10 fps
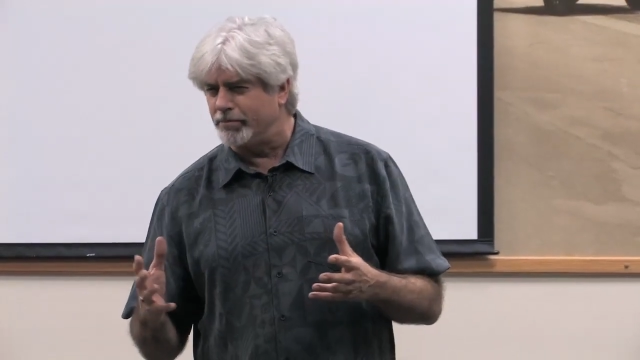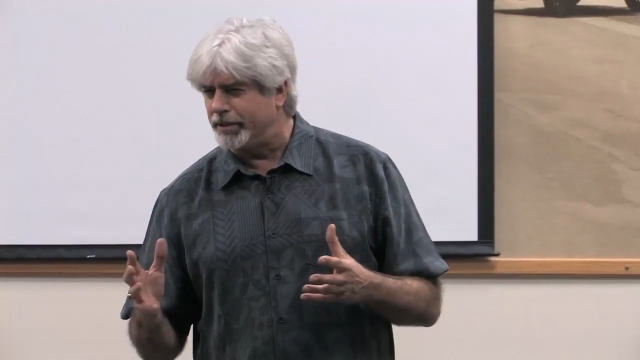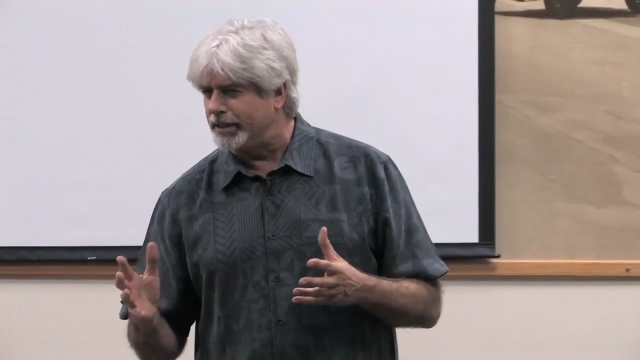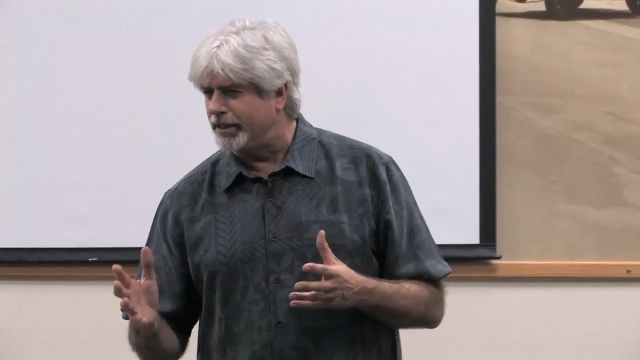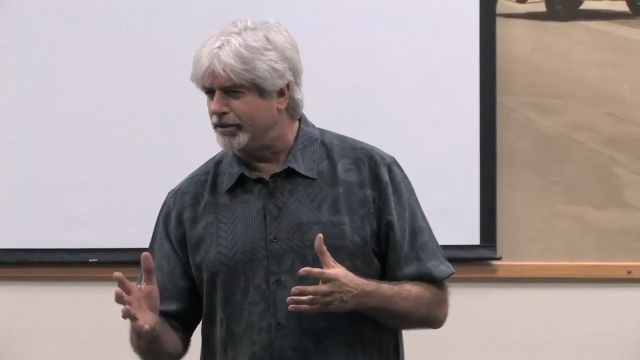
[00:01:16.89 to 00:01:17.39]

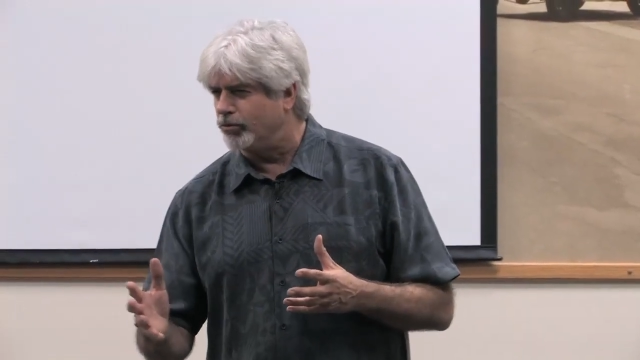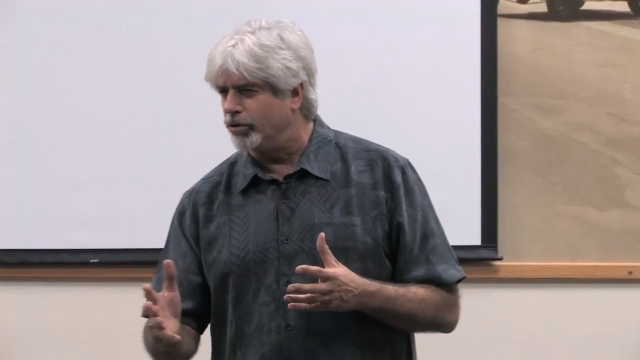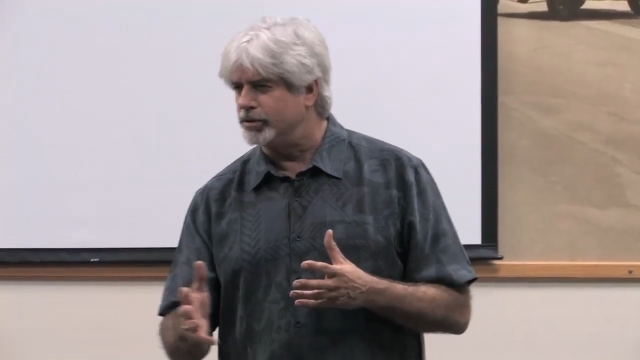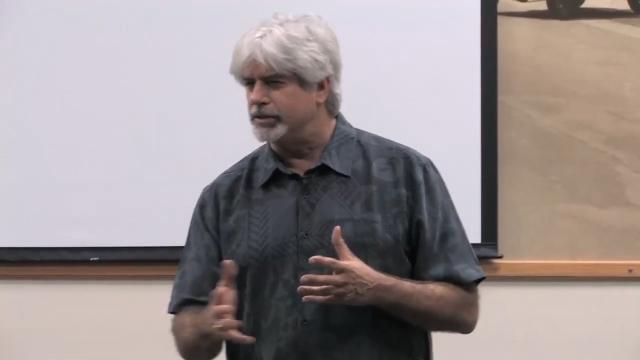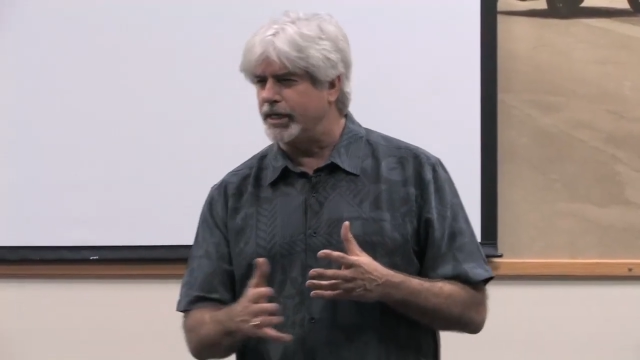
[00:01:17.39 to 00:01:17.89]
but then the
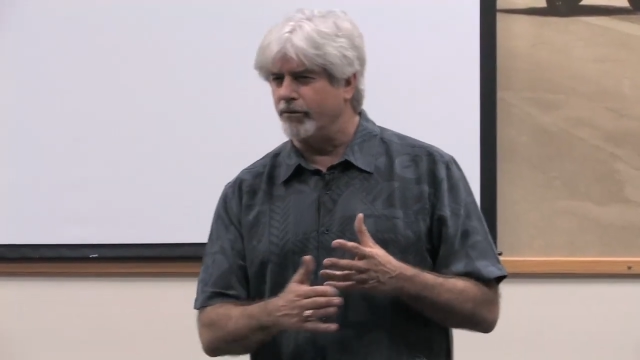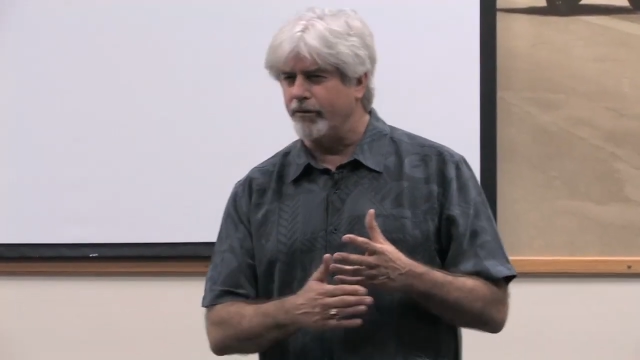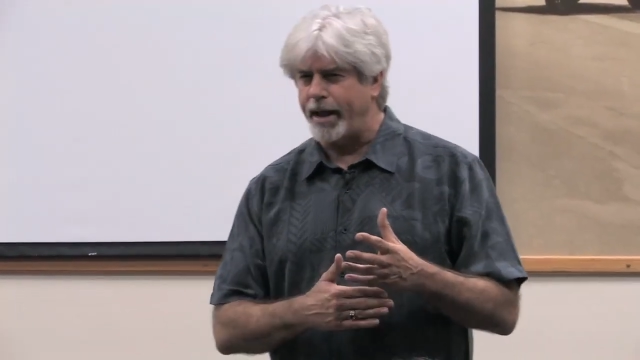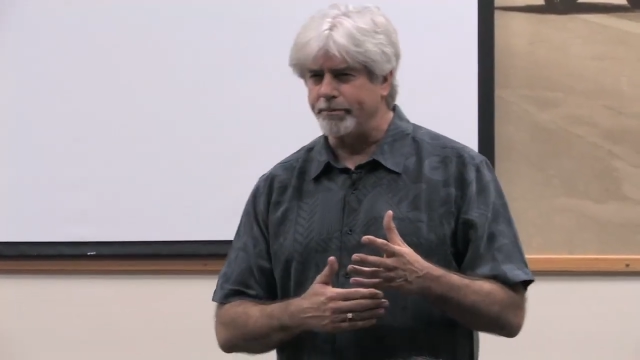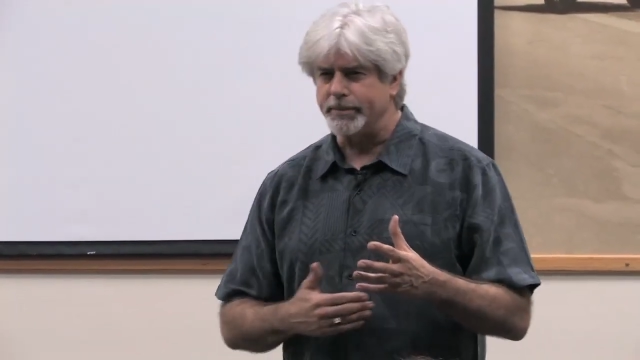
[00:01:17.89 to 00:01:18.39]
wounds get
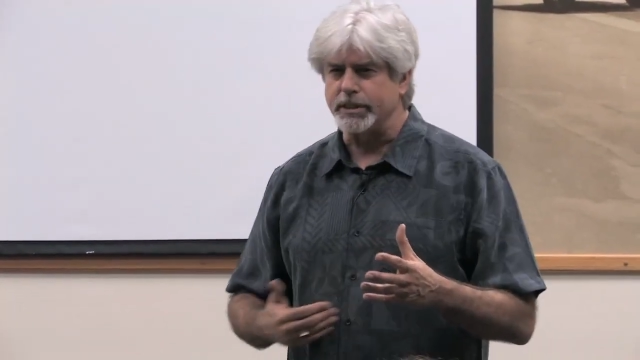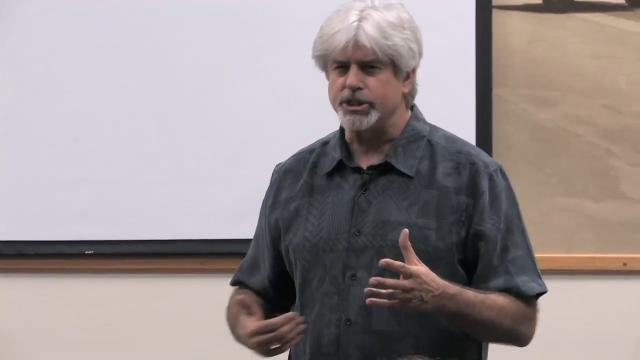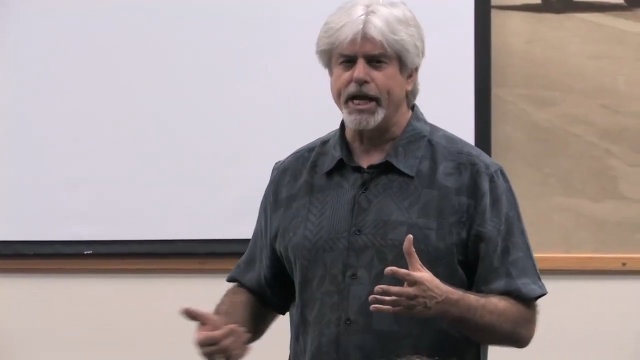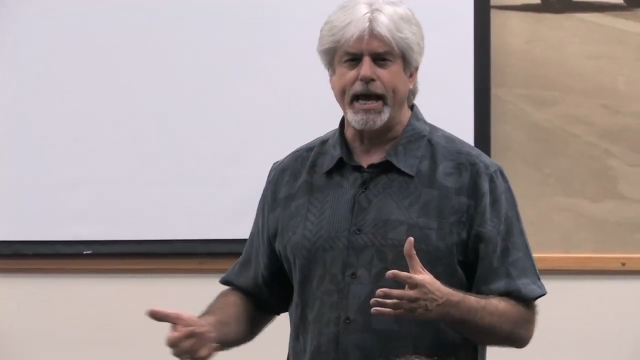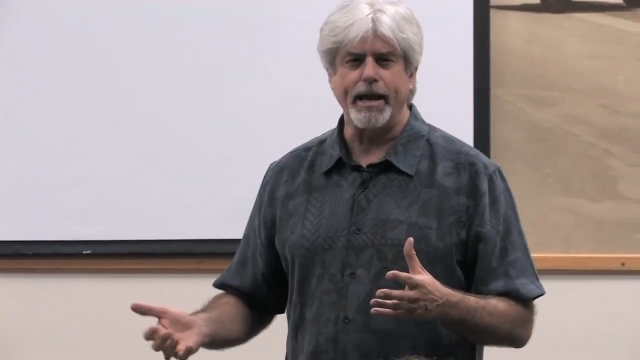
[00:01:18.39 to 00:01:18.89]
wrapped in
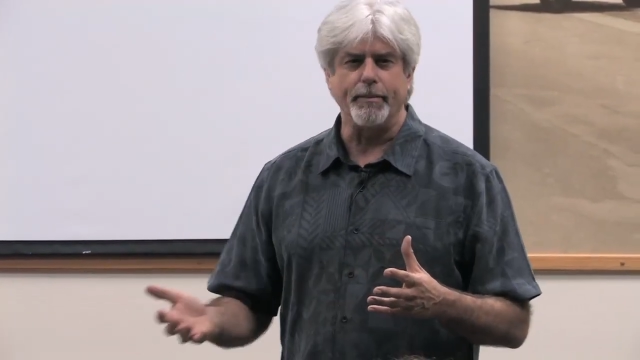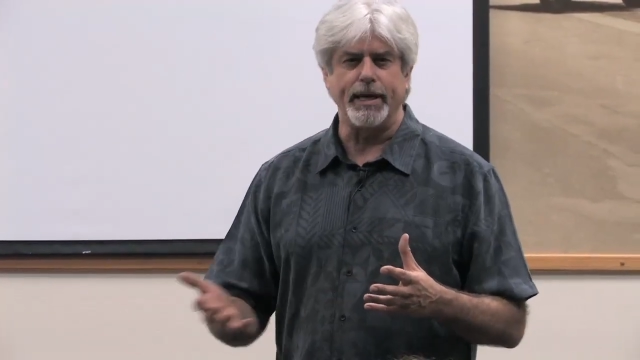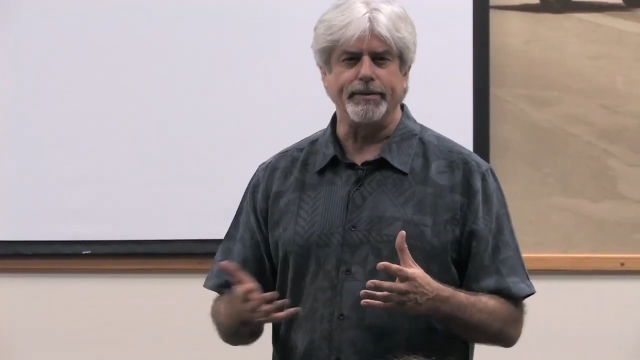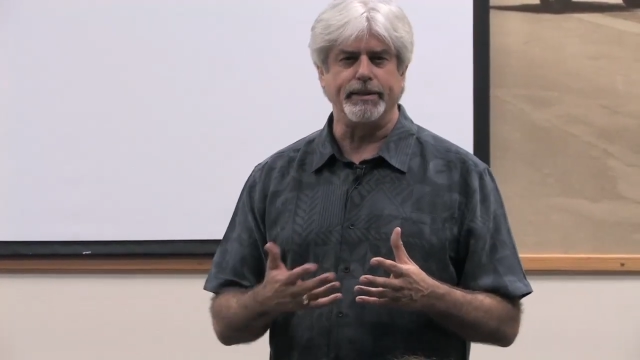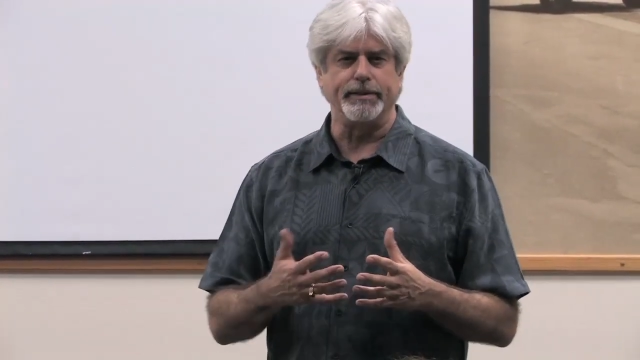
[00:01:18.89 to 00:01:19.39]
shame.
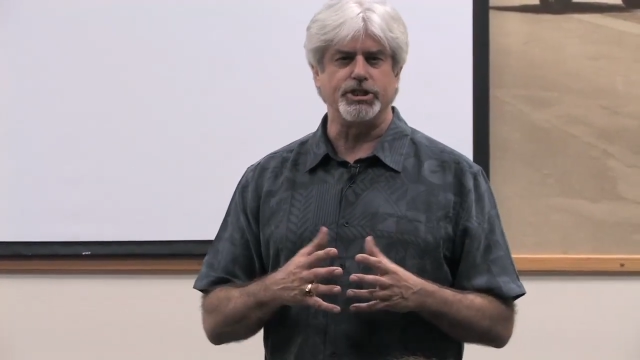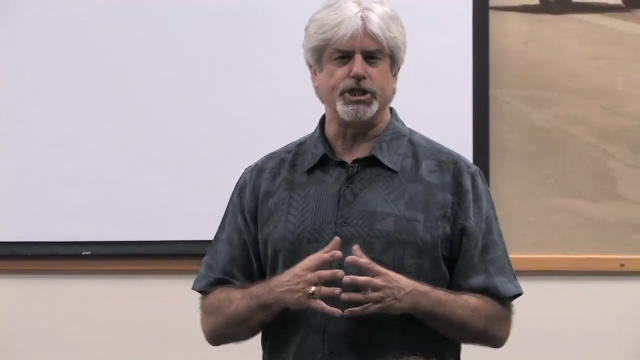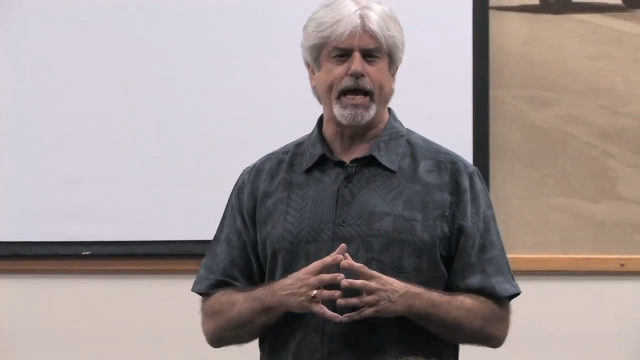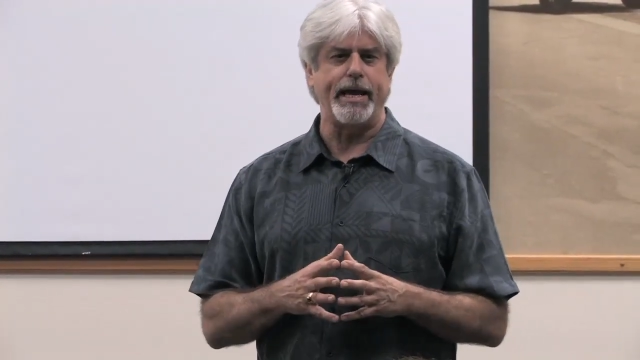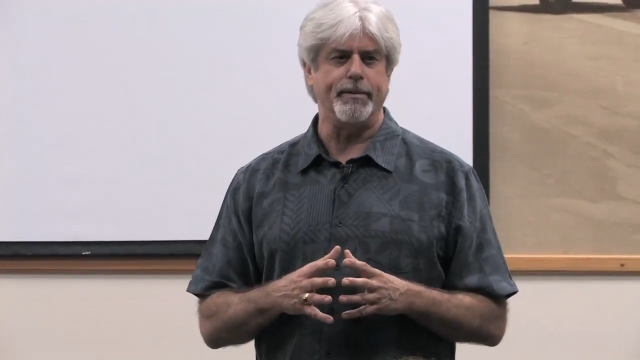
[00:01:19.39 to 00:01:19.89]
And then the
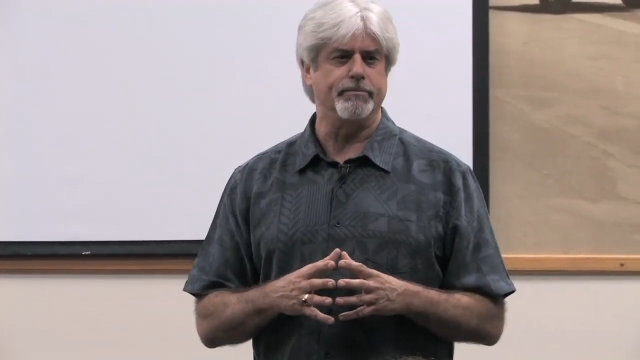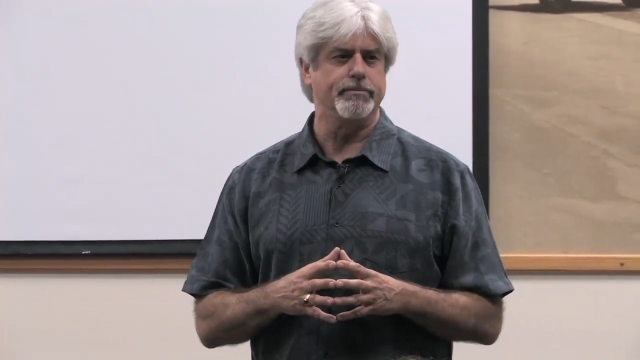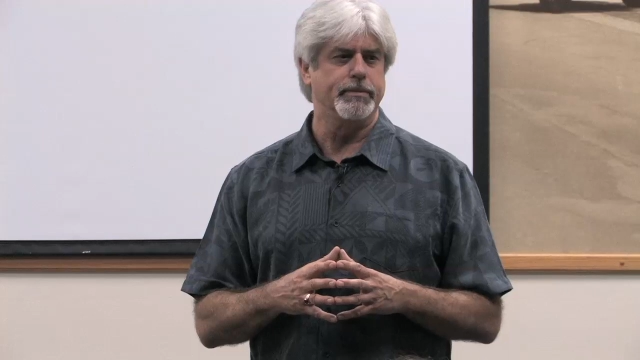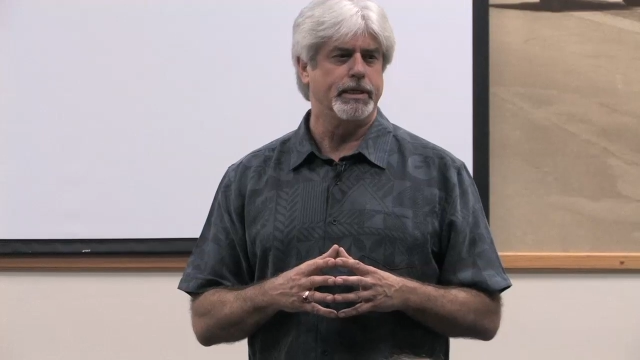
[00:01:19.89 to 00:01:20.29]
shame